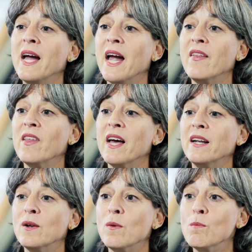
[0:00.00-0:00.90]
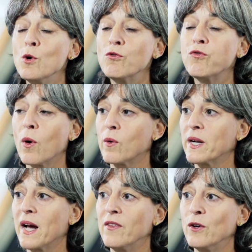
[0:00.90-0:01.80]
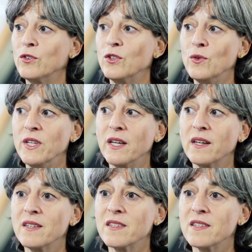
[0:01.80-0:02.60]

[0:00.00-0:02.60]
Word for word: and then move forward on those unique